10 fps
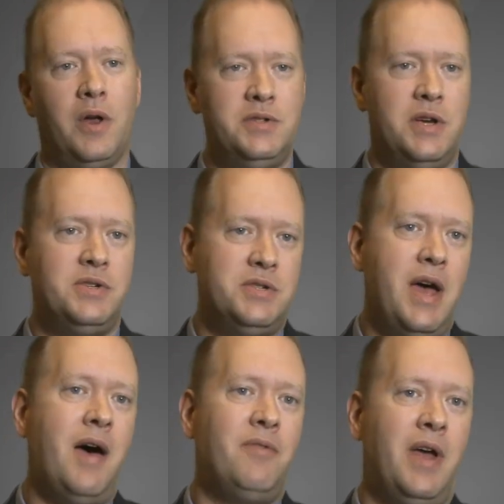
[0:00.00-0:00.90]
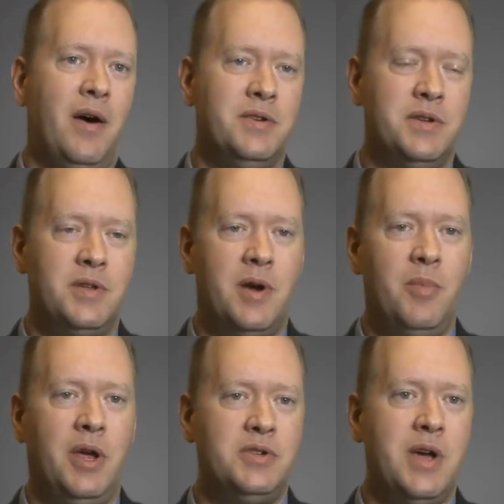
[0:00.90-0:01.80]
organizations have now is that they're
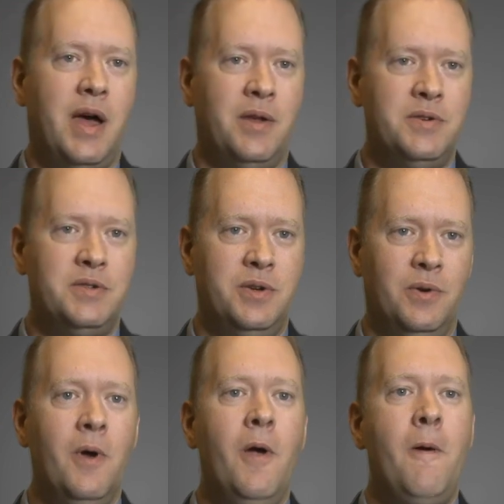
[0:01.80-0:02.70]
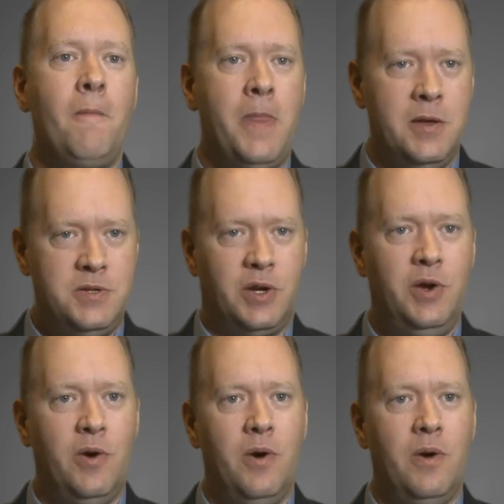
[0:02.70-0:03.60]
being challenged to
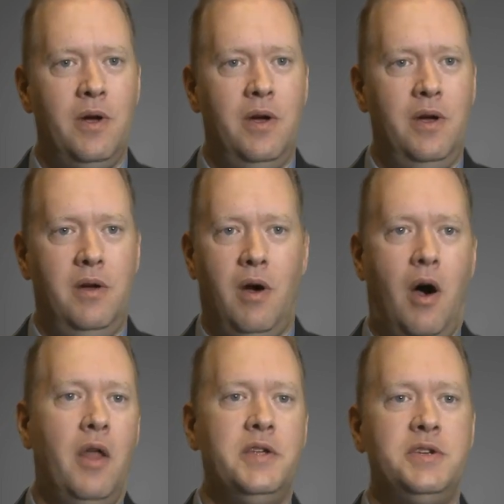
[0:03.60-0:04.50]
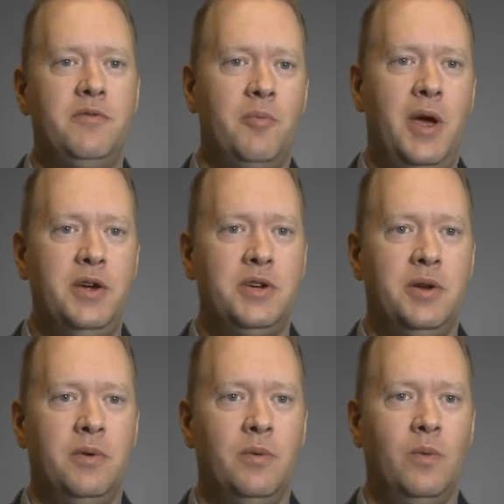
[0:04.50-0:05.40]
secure all this
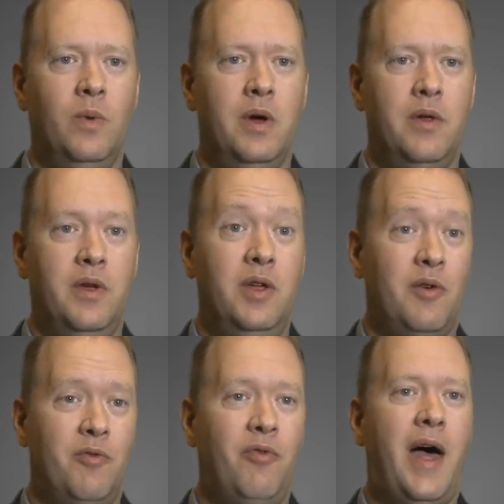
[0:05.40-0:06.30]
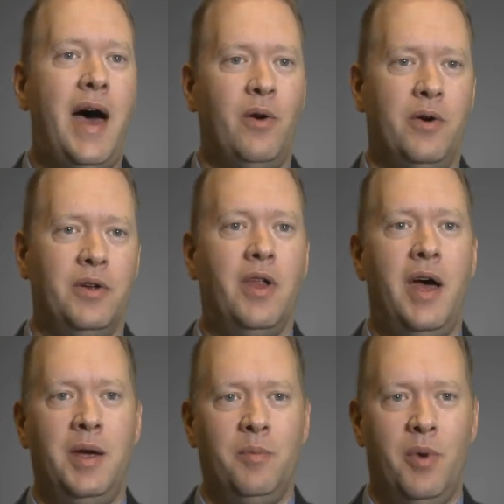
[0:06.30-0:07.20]
information with either flat or
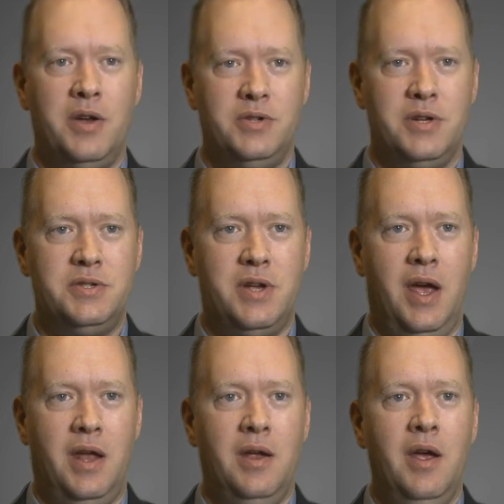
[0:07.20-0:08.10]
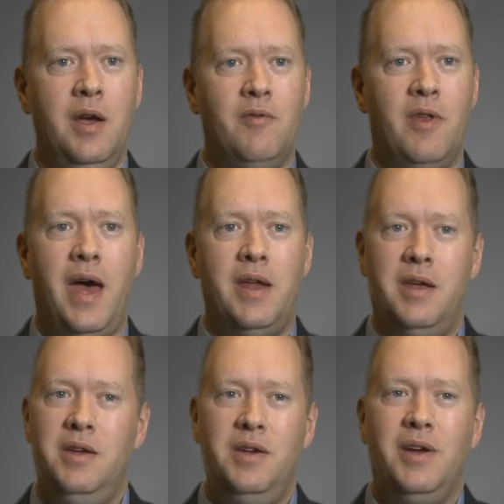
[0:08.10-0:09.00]
declining budgets. And for
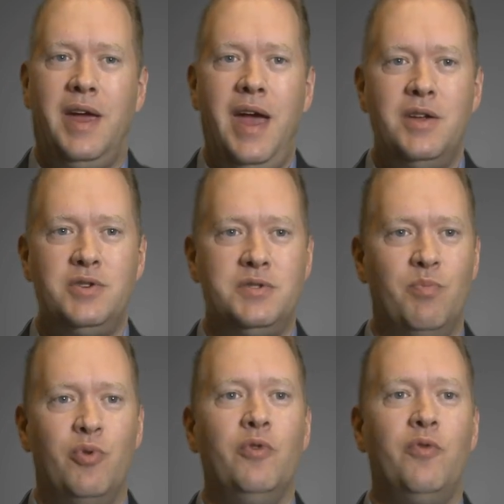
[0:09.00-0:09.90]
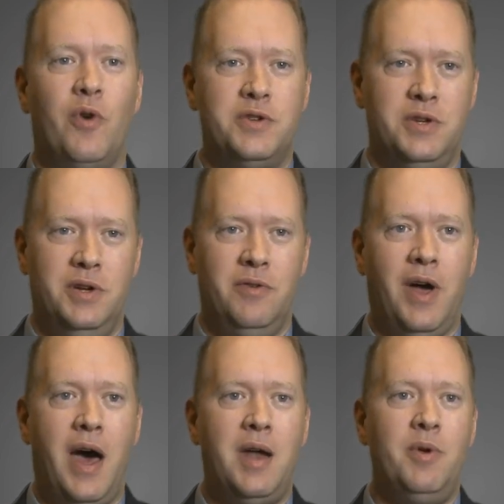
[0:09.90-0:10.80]
that, you can't just brute force it. You've
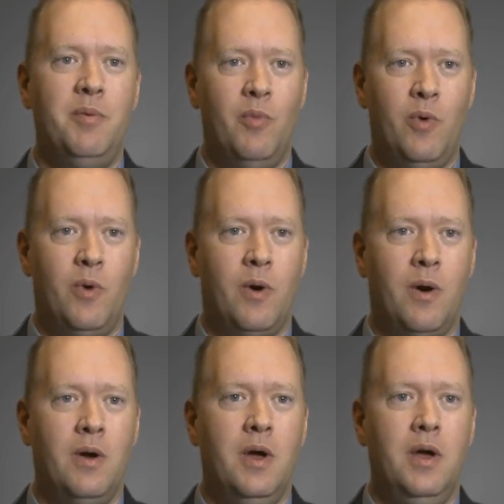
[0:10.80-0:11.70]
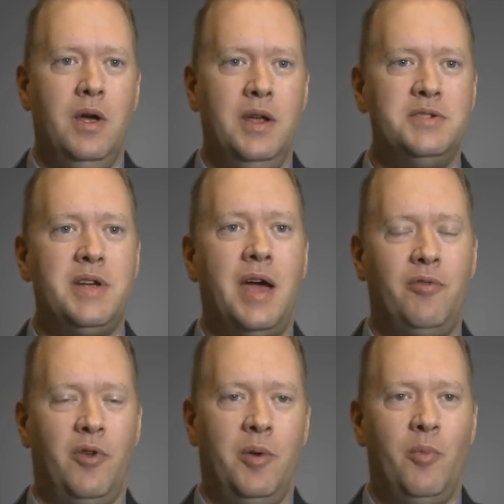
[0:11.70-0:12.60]
got to be more
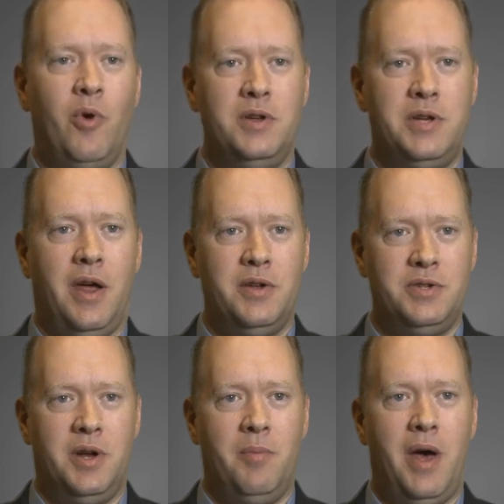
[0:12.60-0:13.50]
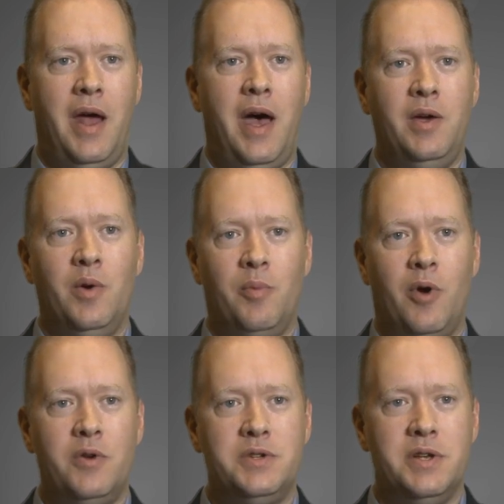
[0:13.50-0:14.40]
insightful and more intelligent about how you
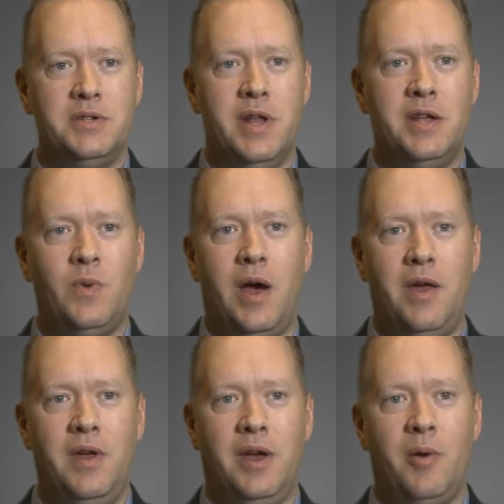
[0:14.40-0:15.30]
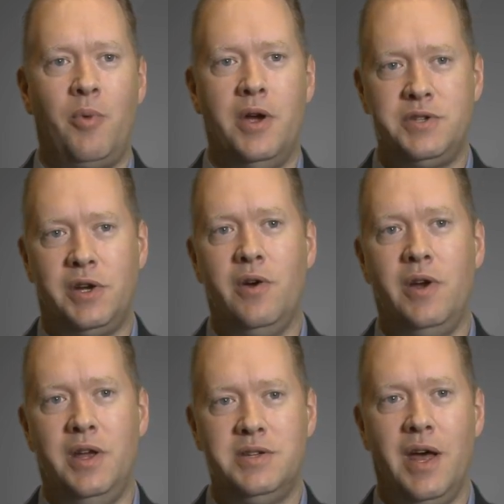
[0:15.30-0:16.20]
approach this. And that's why I think enterprise
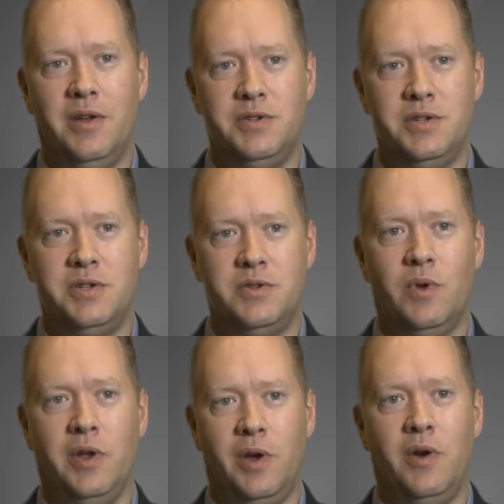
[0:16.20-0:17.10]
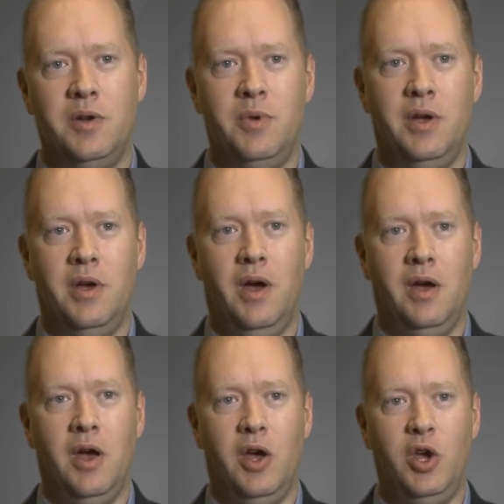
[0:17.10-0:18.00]
security intelligence is really going to be a,
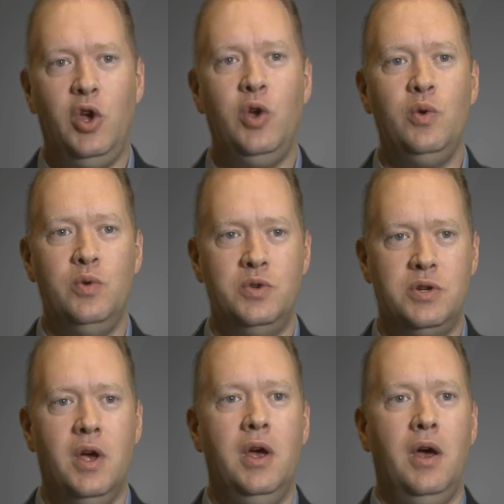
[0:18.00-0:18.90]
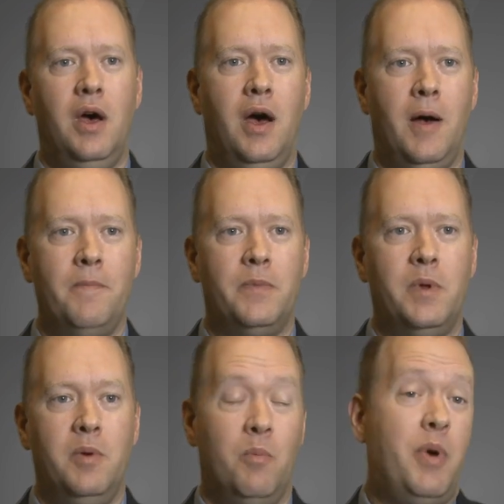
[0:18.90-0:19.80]
a huge um,
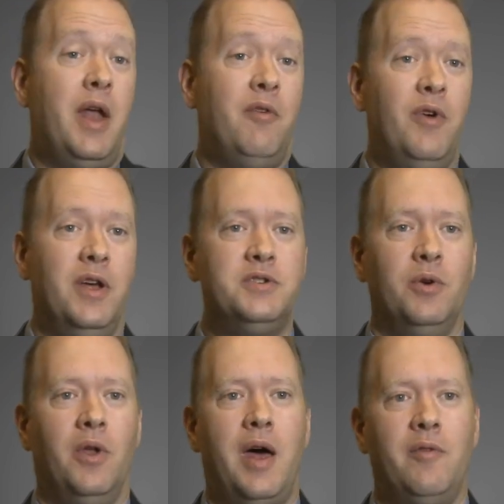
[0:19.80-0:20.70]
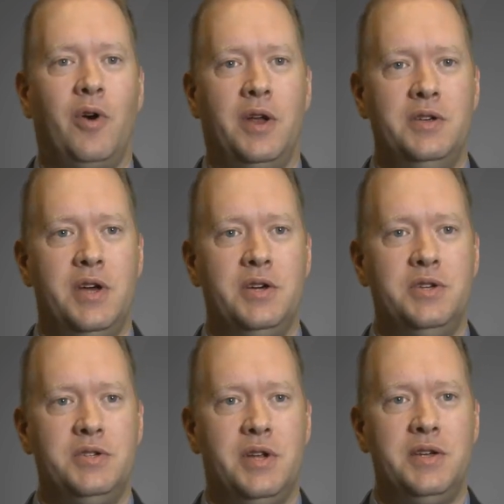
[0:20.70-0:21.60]
benefit to a lot of
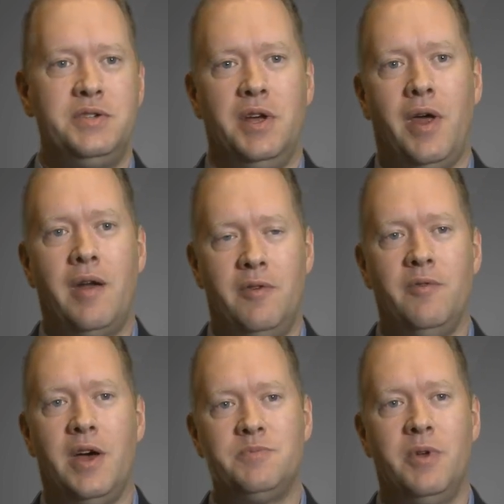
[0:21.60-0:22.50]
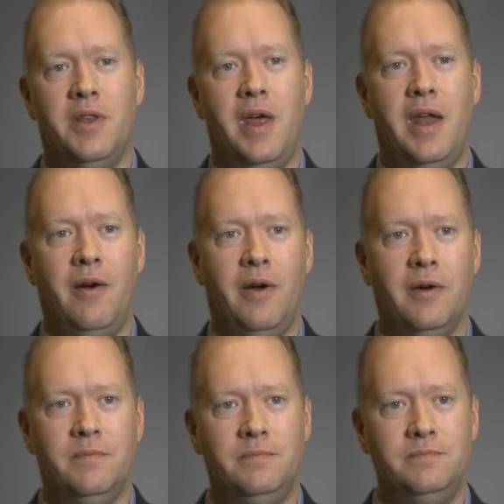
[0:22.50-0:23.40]
organizations. And I see a lot of investment in that
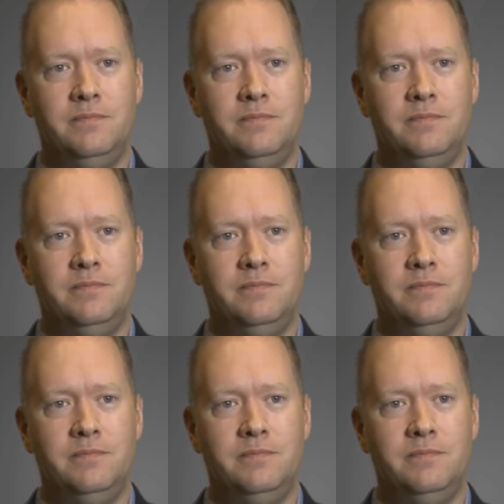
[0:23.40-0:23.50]
area.